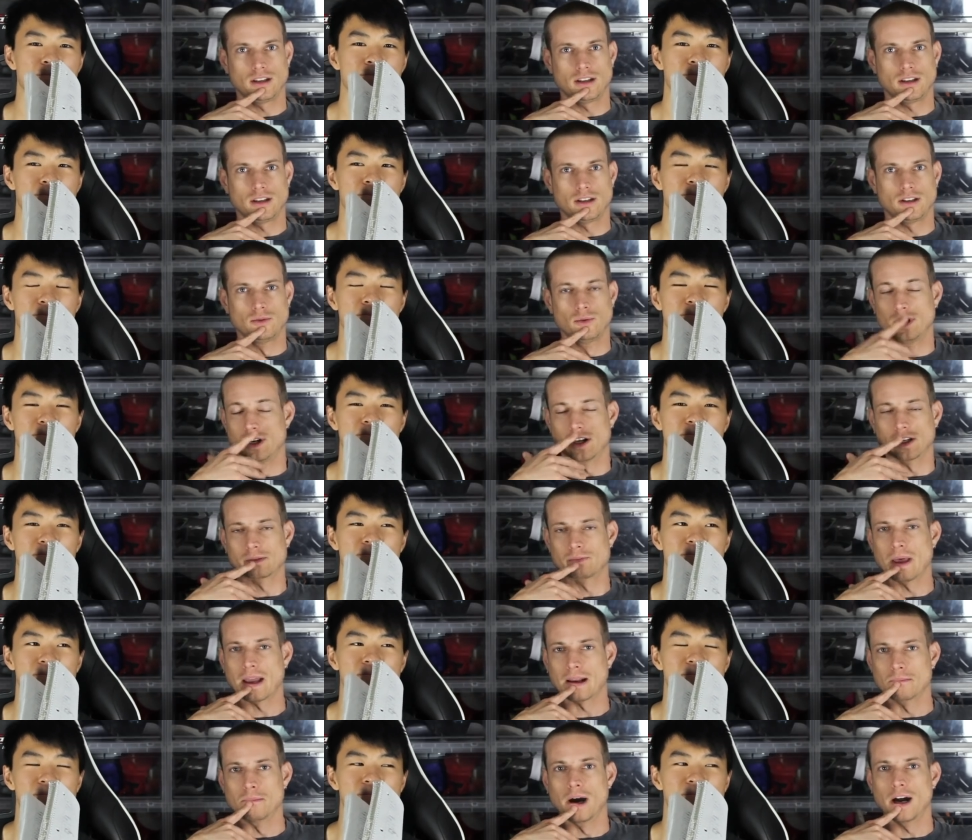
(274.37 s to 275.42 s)
Speaker 1: you wouldn't
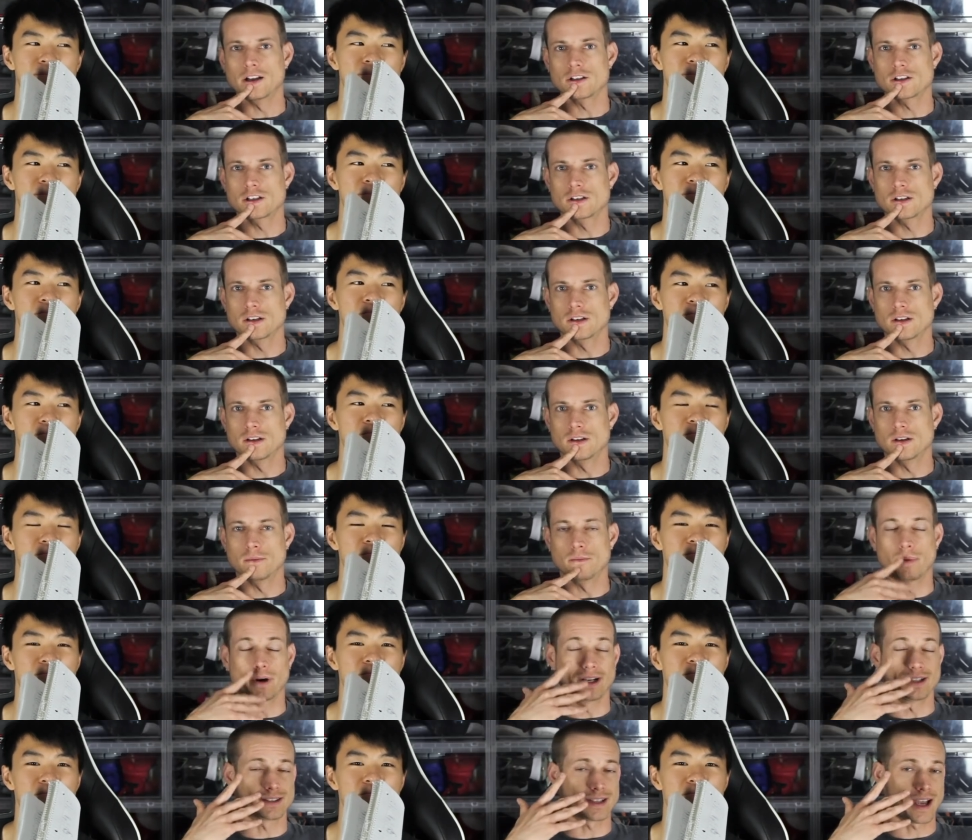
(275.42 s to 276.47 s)
expect much,
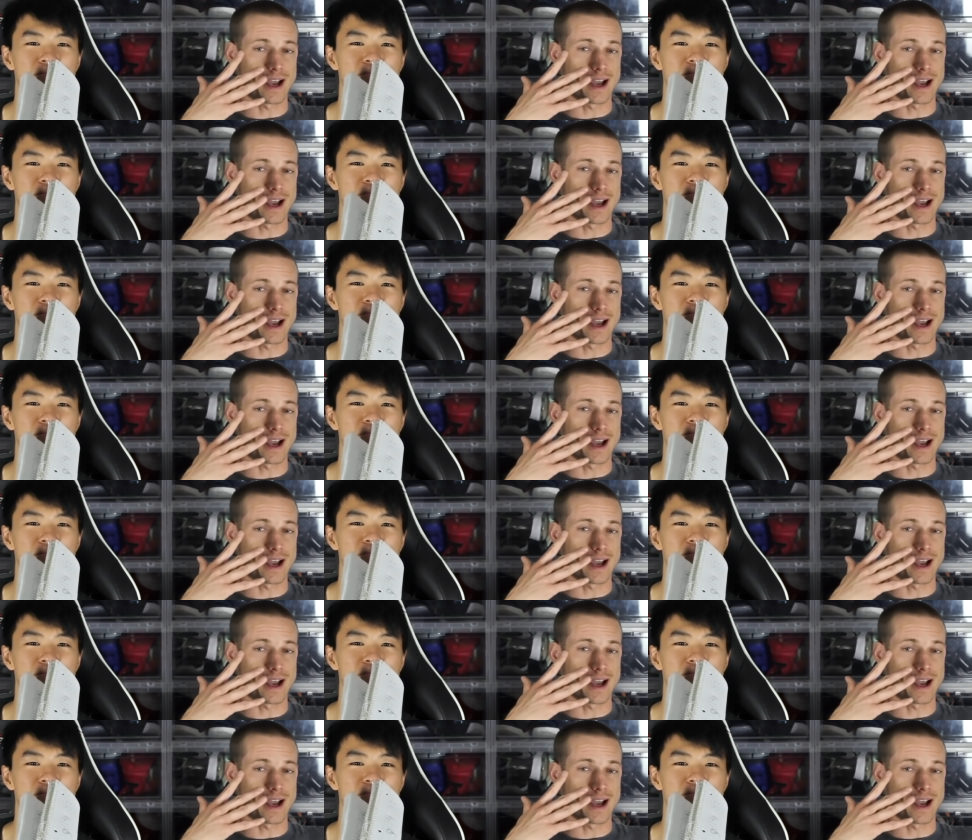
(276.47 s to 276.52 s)
but it's